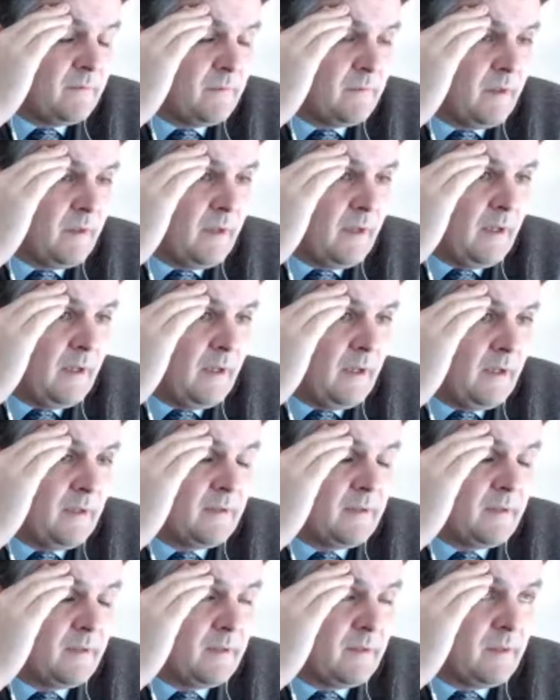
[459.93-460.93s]

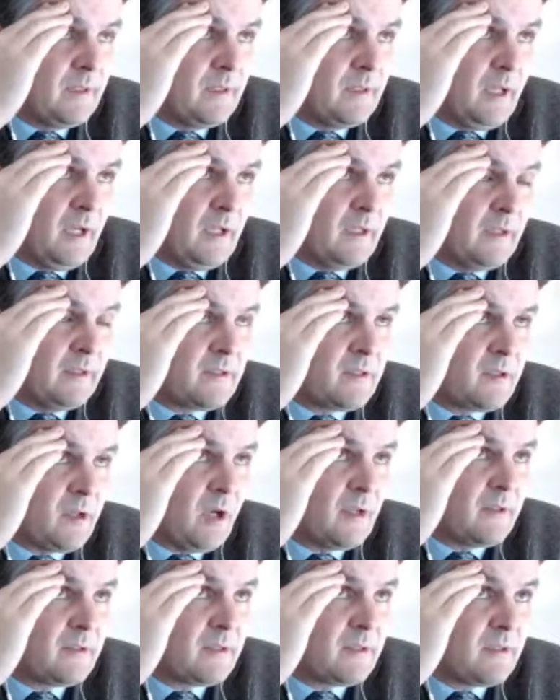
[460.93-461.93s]
the
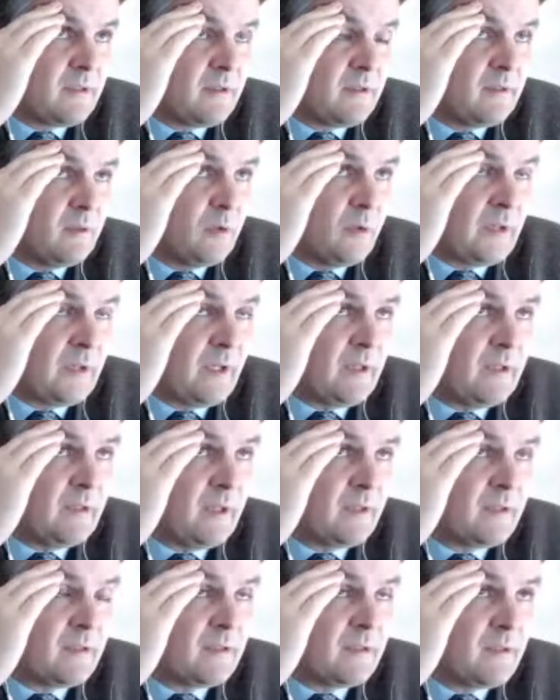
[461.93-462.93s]
null is not
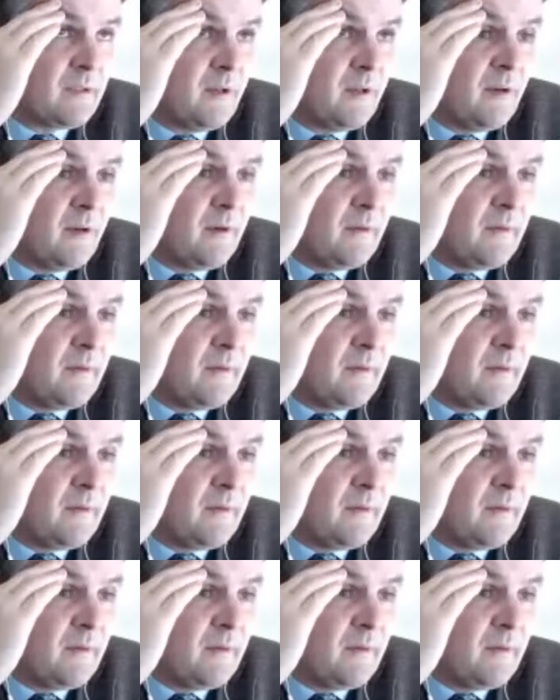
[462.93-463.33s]
looking that